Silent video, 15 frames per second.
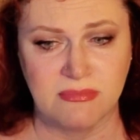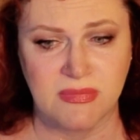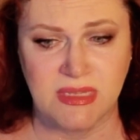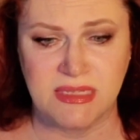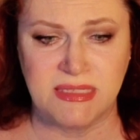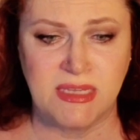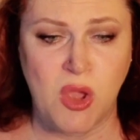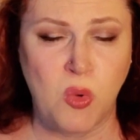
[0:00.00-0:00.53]

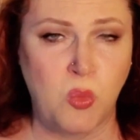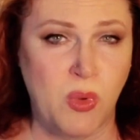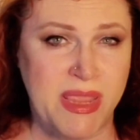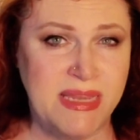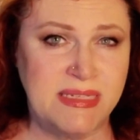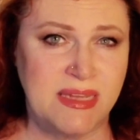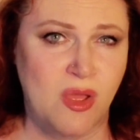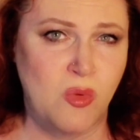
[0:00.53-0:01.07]
so we
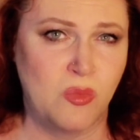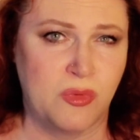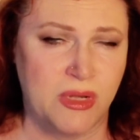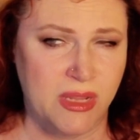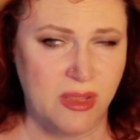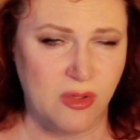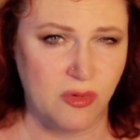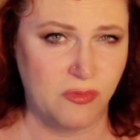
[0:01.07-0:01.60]
don't
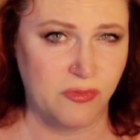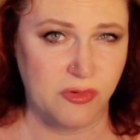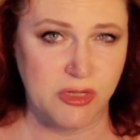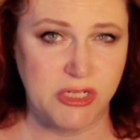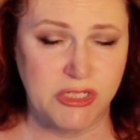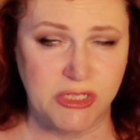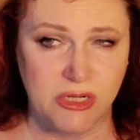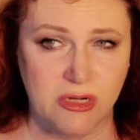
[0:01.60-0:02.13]
know for
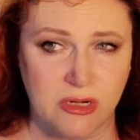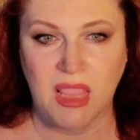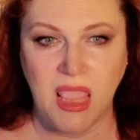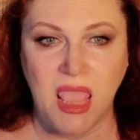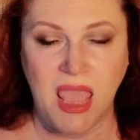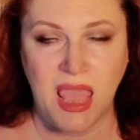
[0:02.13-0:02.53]
sure.